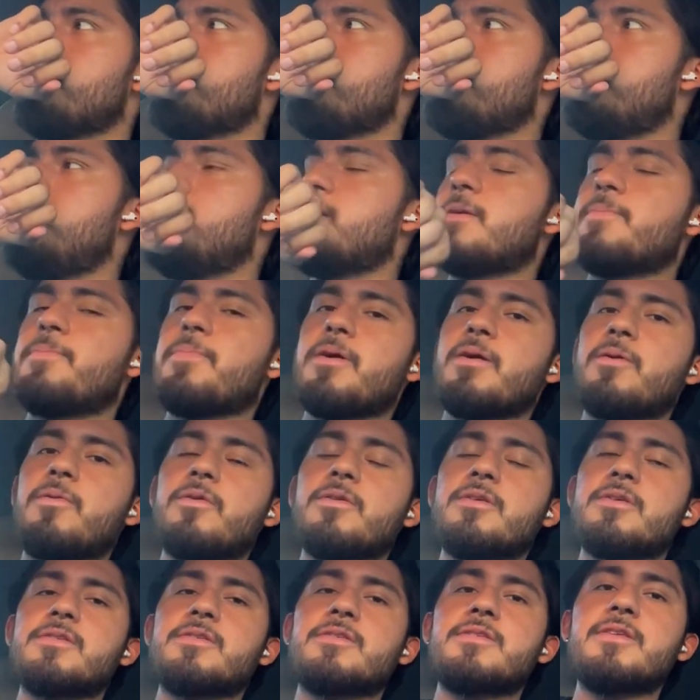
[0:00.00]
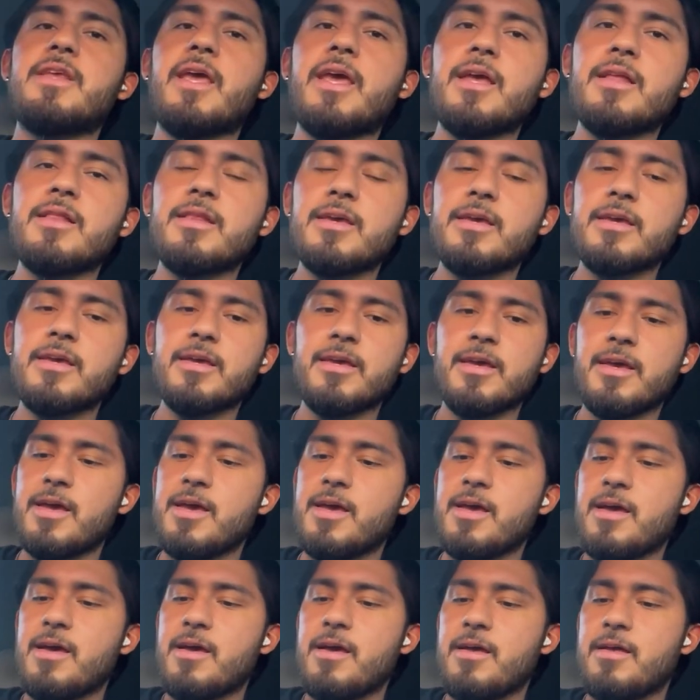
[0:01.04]
you could probably wear this daily.
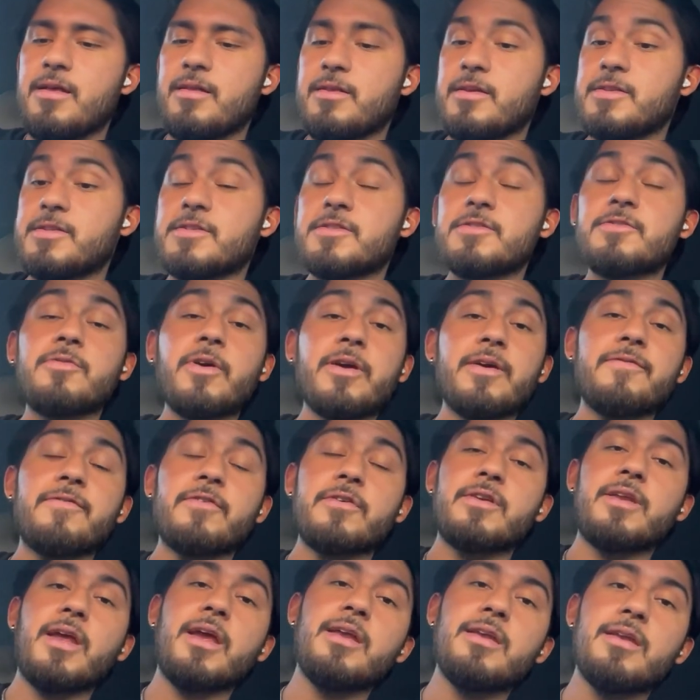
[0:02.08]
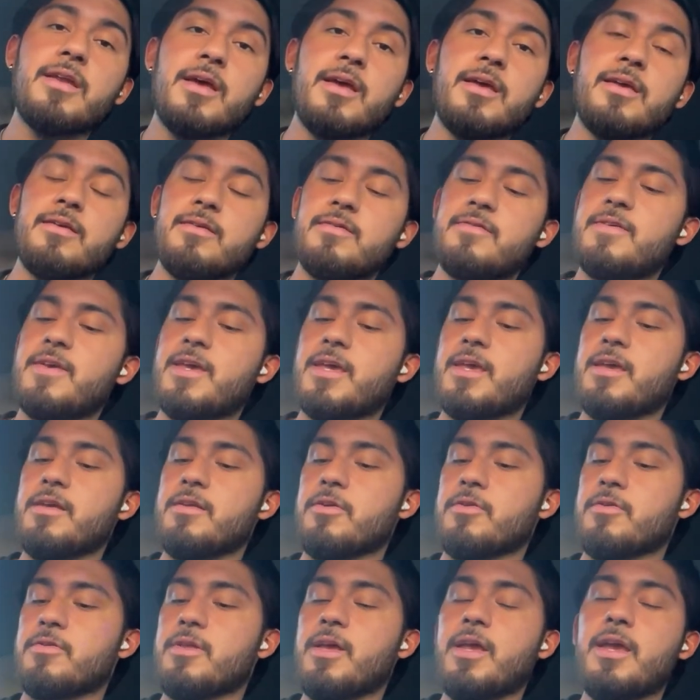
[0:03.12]
This is great for date night, taking
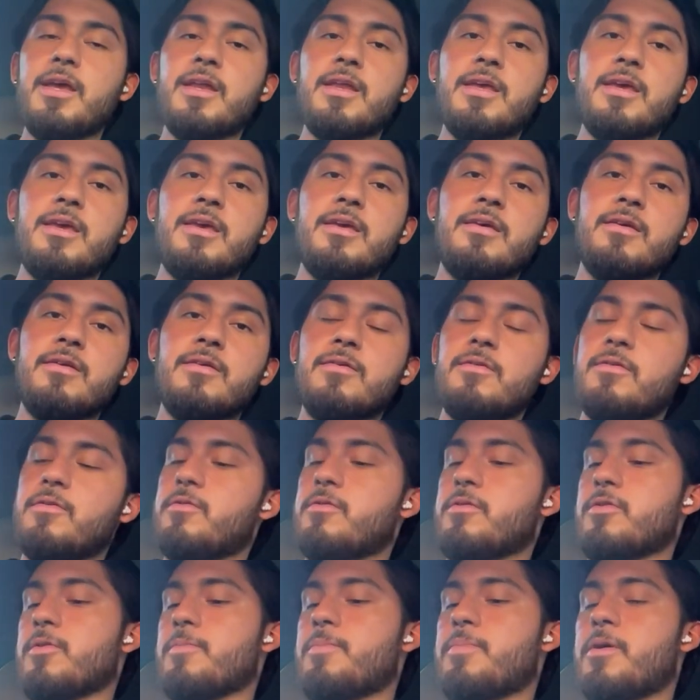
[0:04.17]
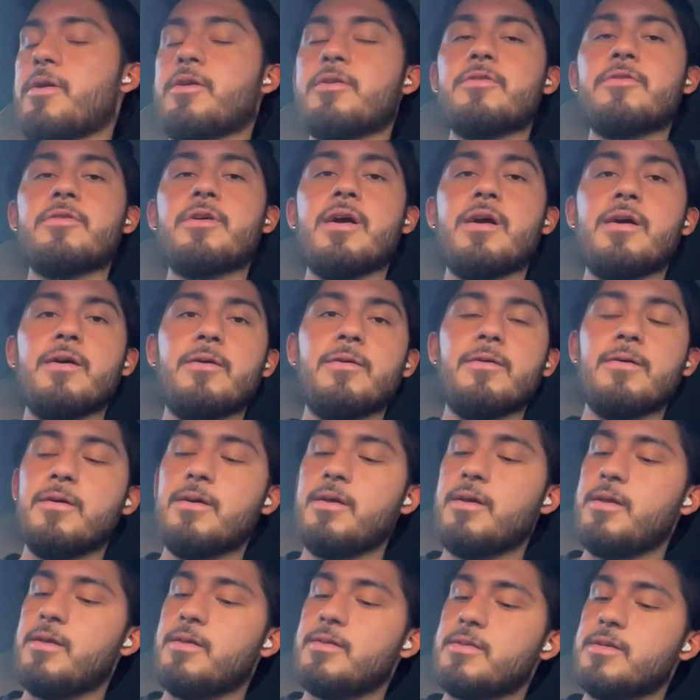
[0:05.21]
your lady or your partner out.
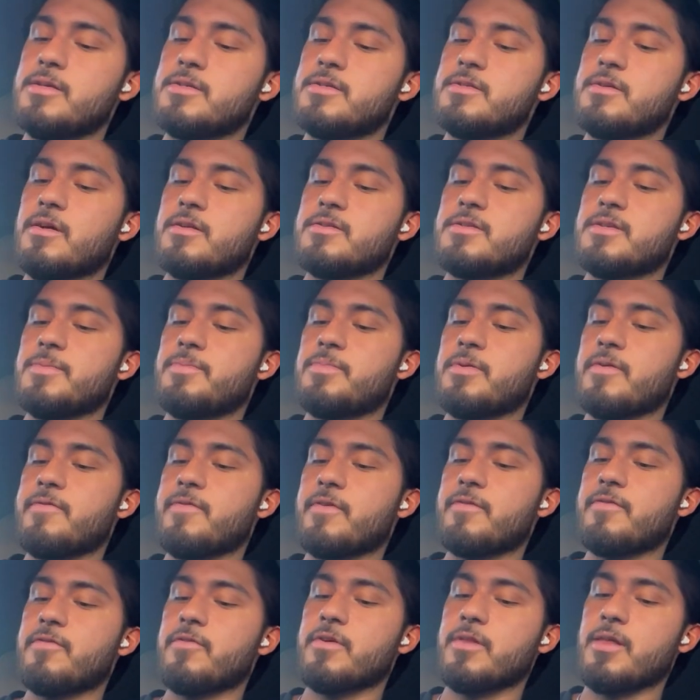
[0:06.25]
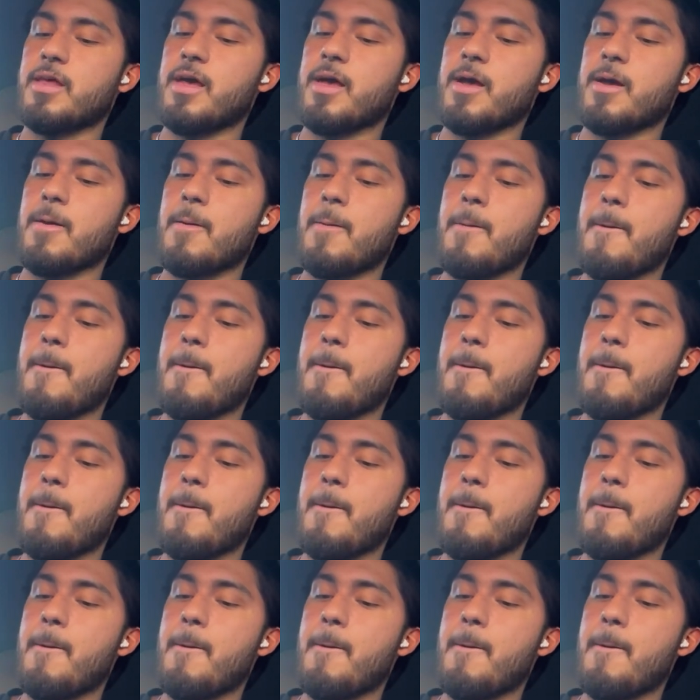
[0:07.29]
This is honestly perfect for that.